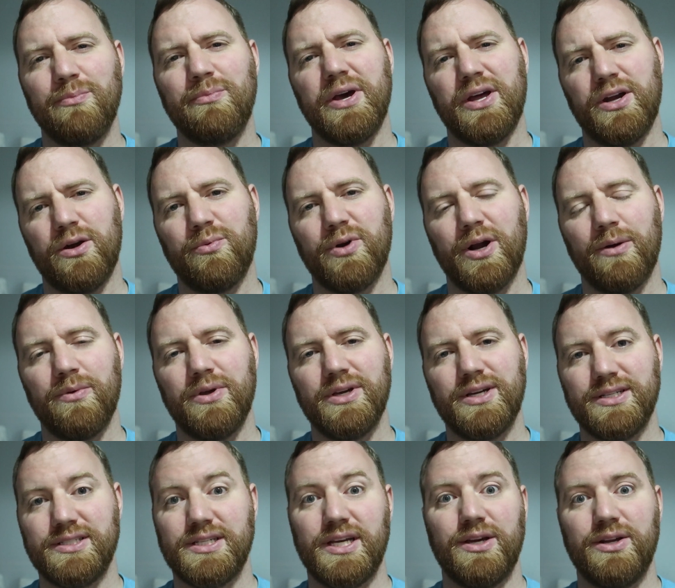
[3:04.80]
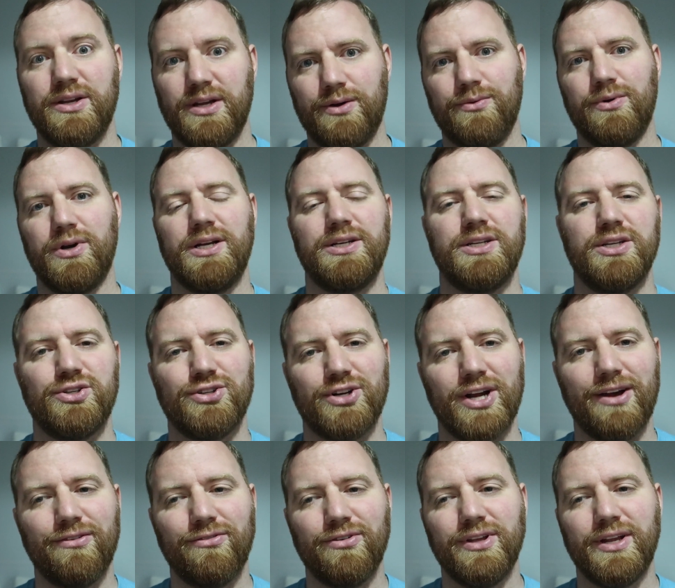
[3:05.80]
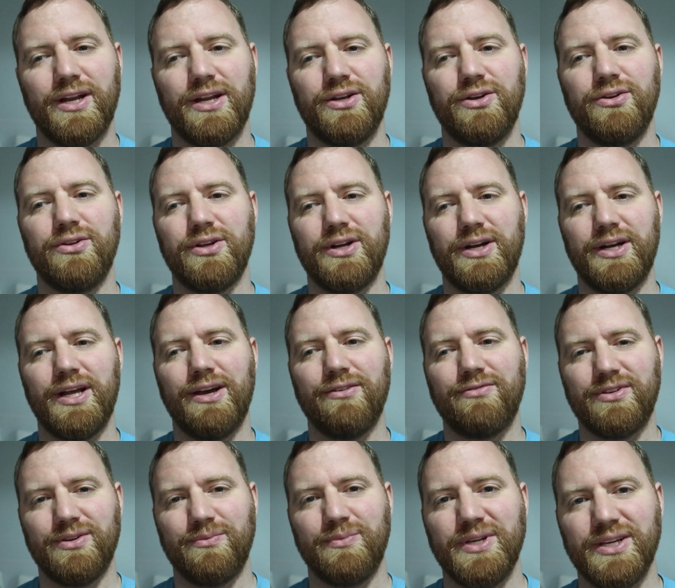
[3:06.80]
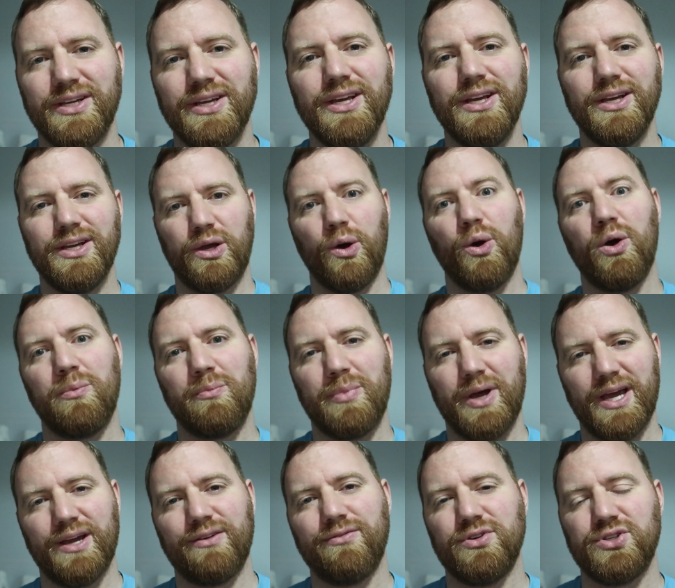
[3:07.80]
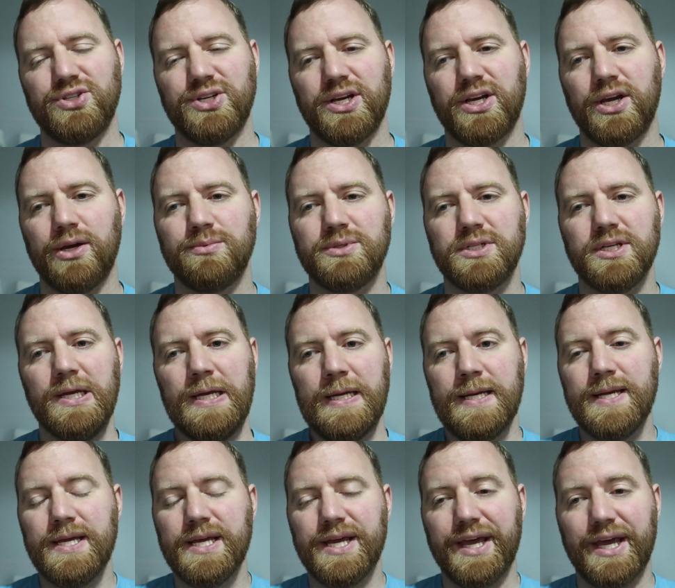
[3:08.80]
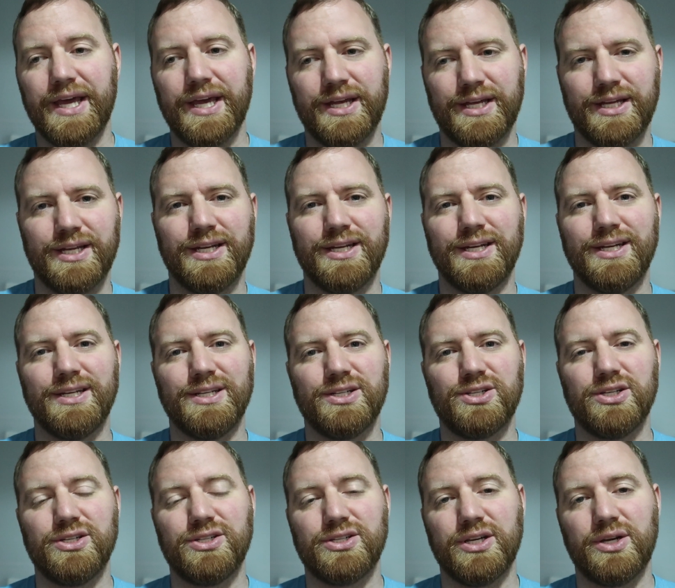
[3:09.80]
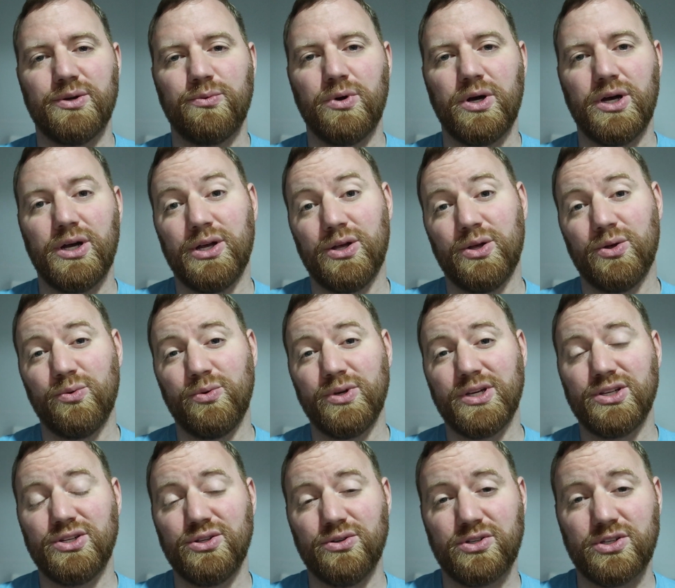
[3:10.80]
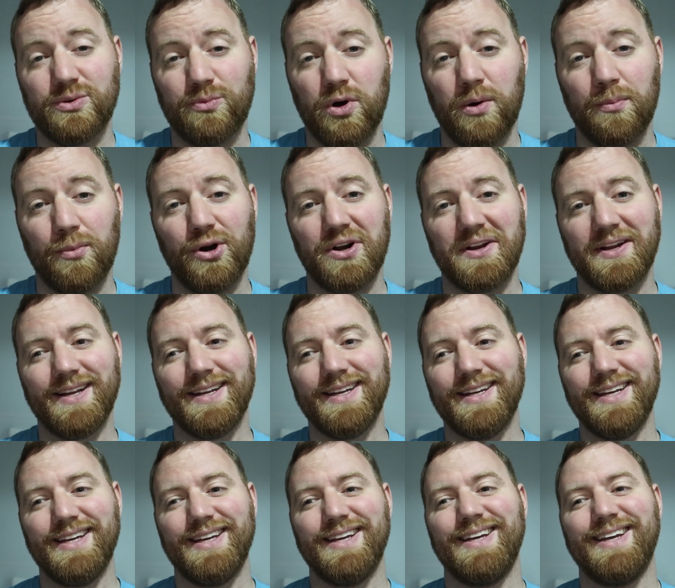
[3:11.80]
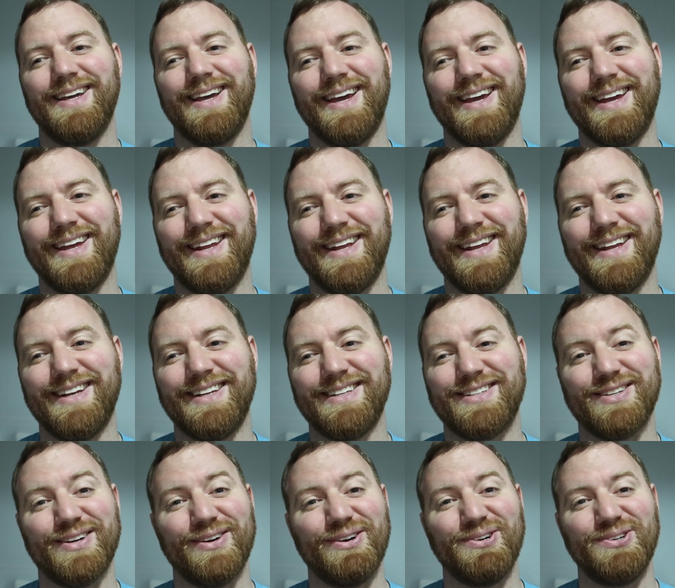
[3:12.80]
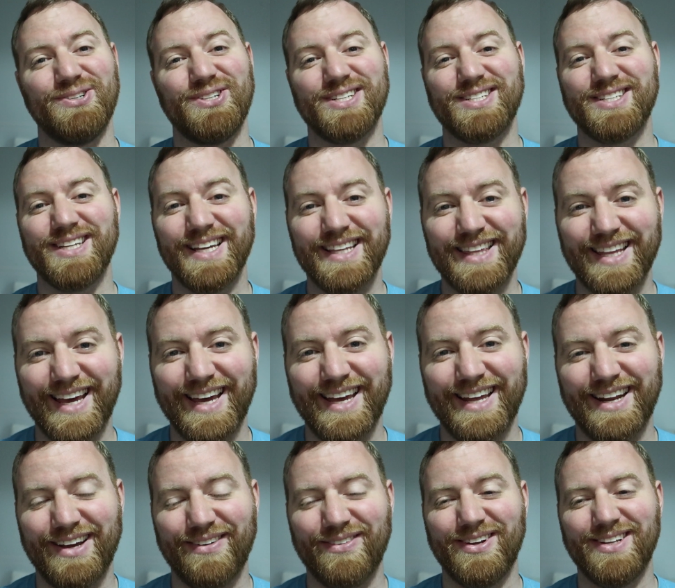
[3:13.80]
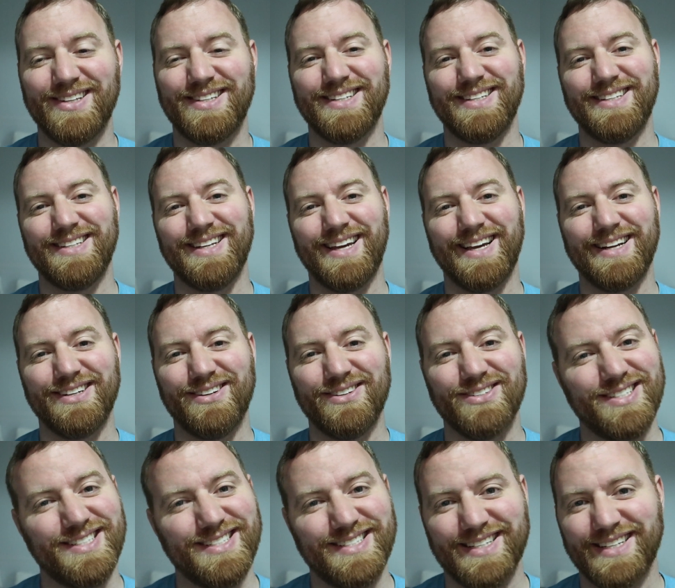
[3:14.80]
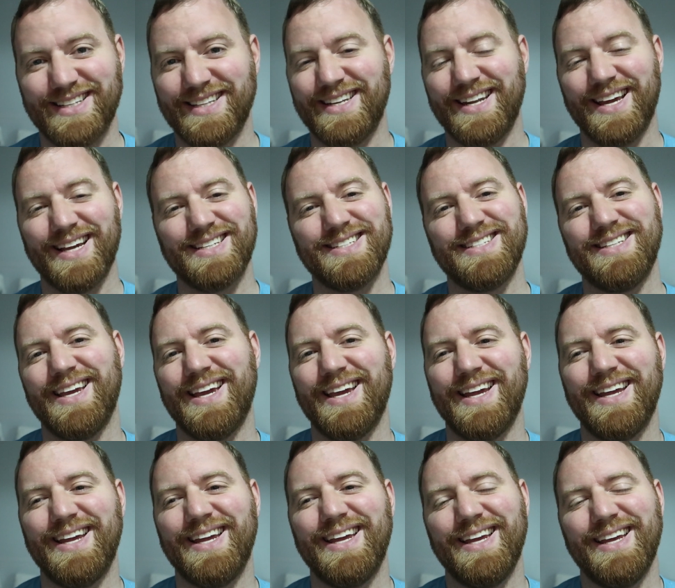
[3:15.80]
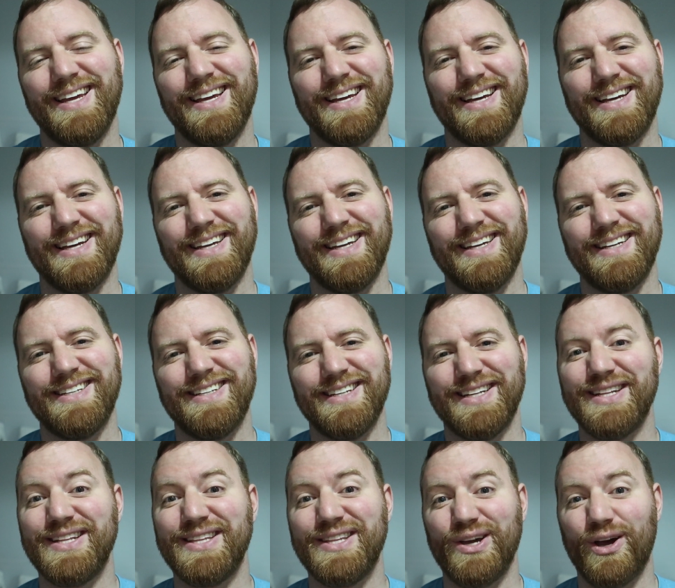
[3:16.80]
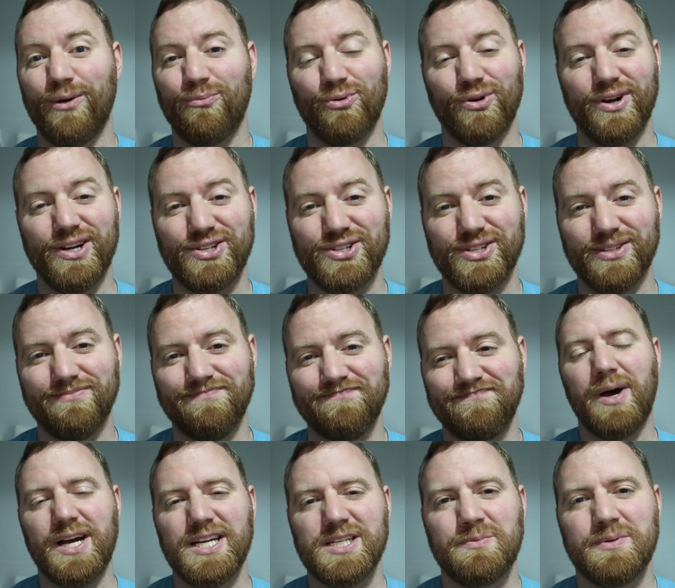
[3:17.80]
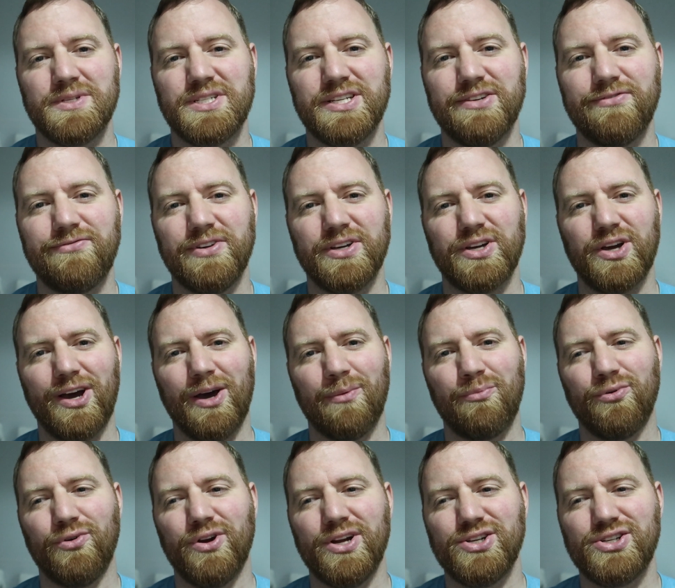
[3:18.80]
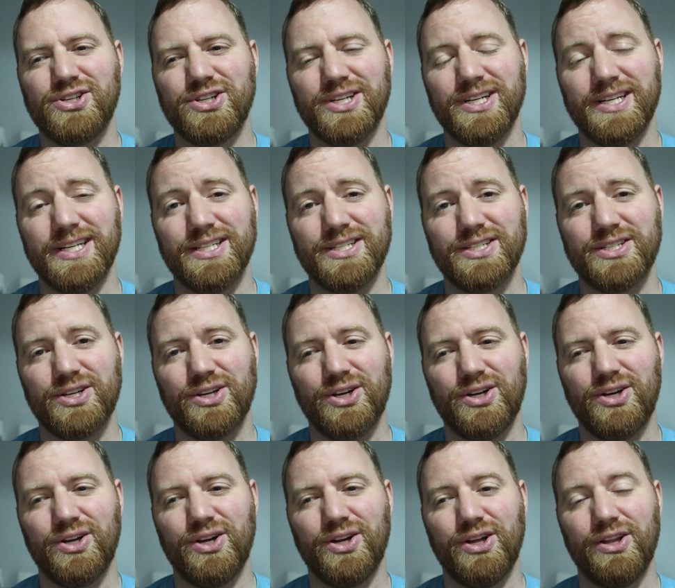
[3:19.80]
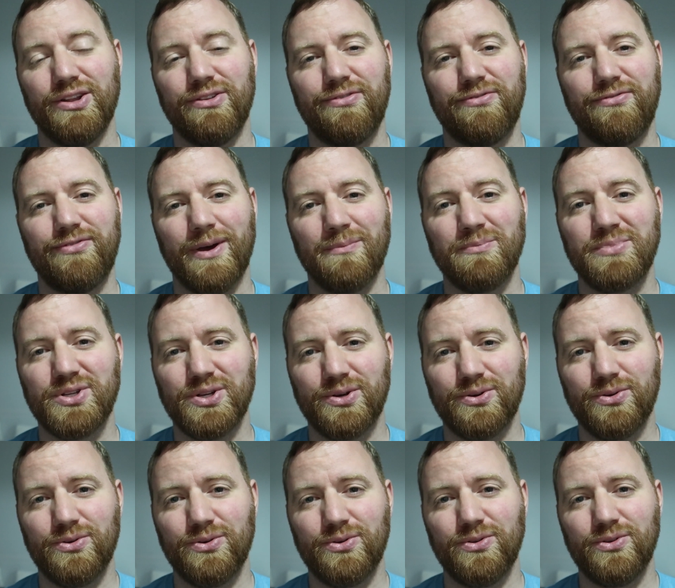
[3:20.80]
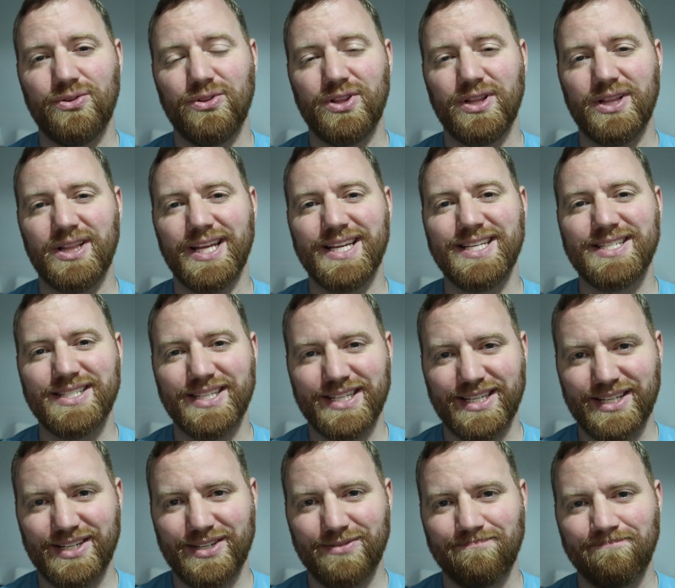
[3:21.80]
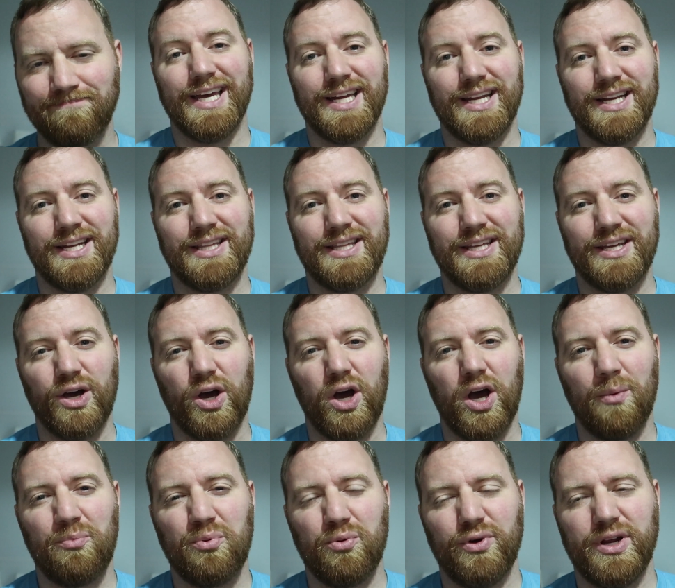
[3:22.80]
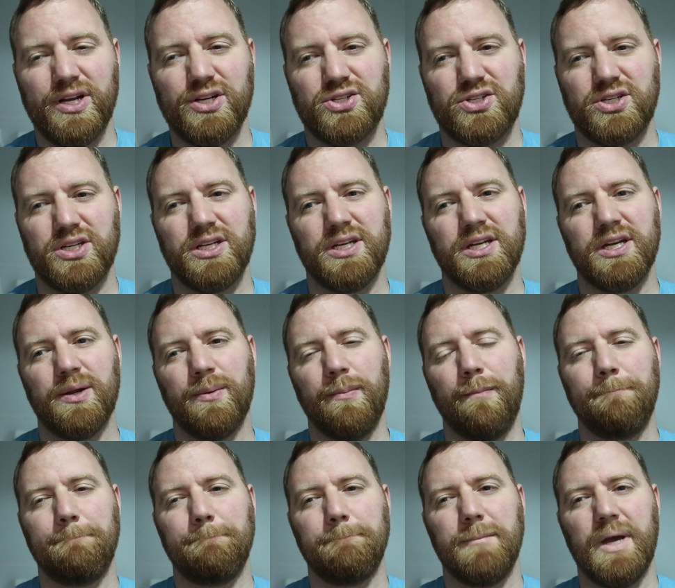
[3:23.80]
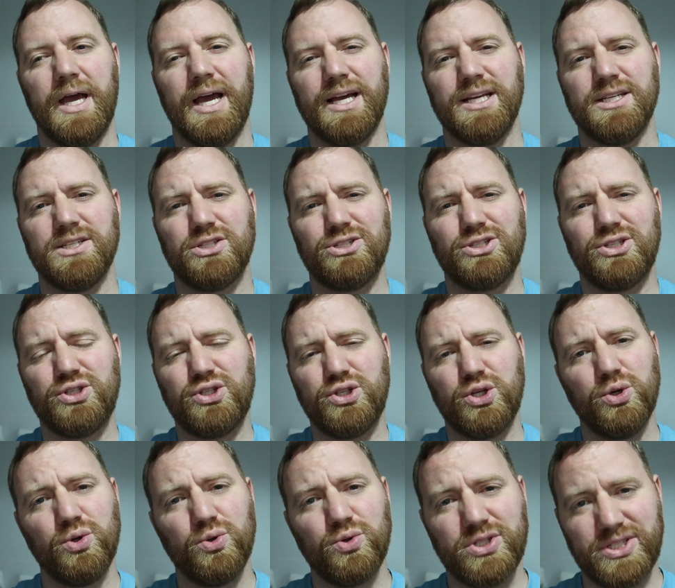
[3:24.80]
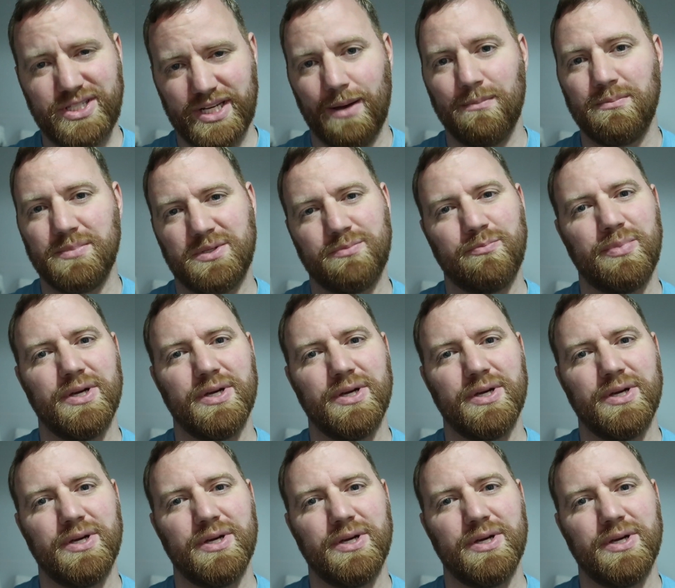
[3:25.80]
the better, probably, because I wanted to travel, and I knew that I'd have to be going back for checkups. And she said, well, we could do it tomorrow morning. And so just like that, I went to the diagnosis, and the next day I did the operation. My specific operation is called Femto-LASIK, and the operation has two steps